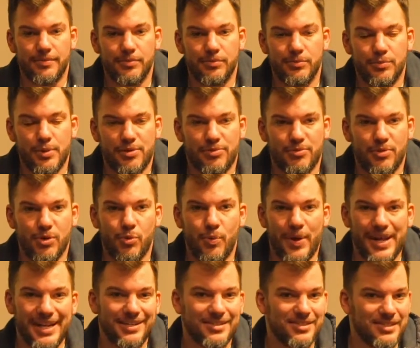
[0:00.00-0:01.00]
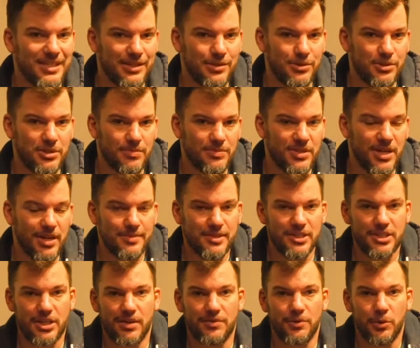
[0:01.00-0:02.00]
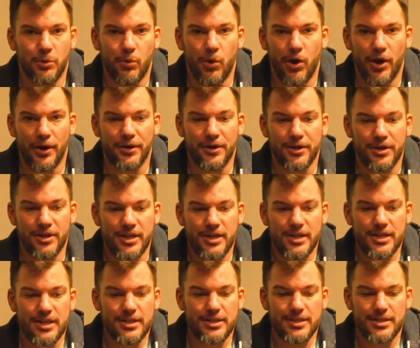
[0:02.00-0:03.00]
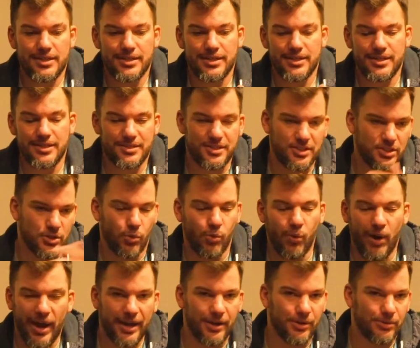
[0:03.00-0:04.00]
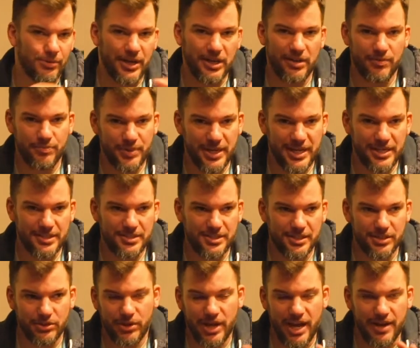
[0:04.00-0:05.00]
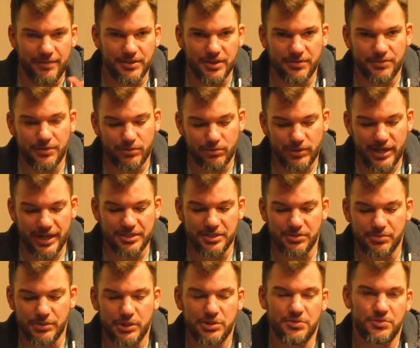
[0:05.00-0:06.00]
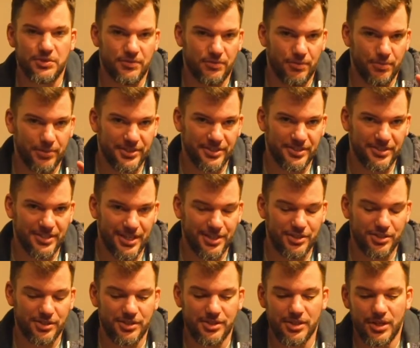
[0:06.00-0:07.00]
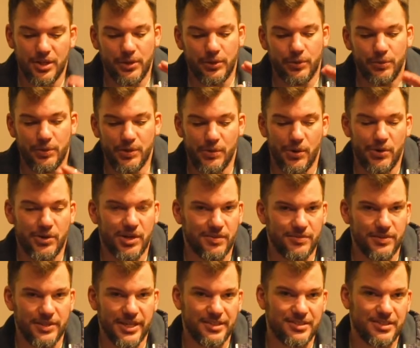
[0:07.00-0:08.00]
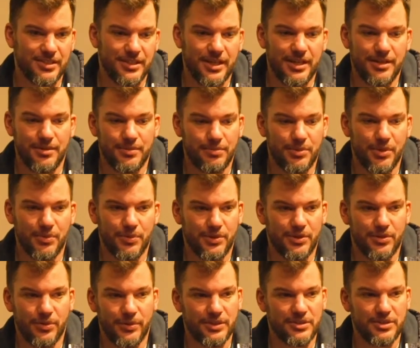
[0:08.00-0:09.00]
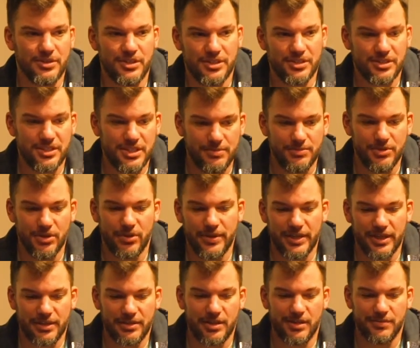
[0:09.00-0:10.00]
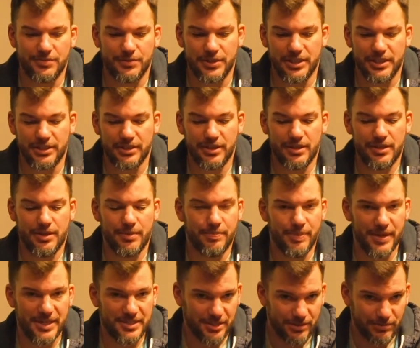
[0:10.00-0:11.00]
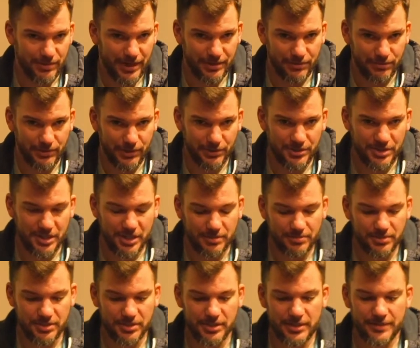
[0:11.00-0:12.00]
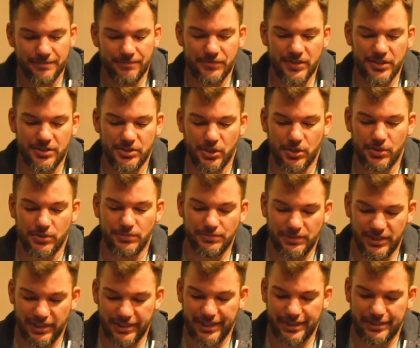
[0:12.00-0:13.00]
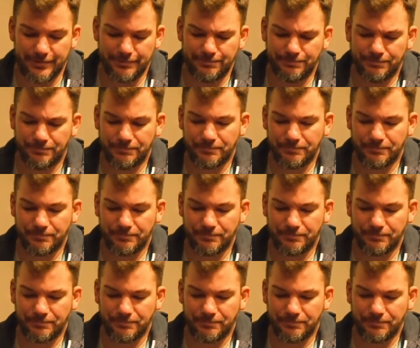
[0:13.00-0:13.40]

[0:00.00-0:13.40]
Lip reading: We throw weighted Senko sometimes to cover water. It's just a wide array of baits, and you'll have different rods and reels for different presentations. We won't cover that today, but we're going to just keep going and covering basic rod and reel setups. So again,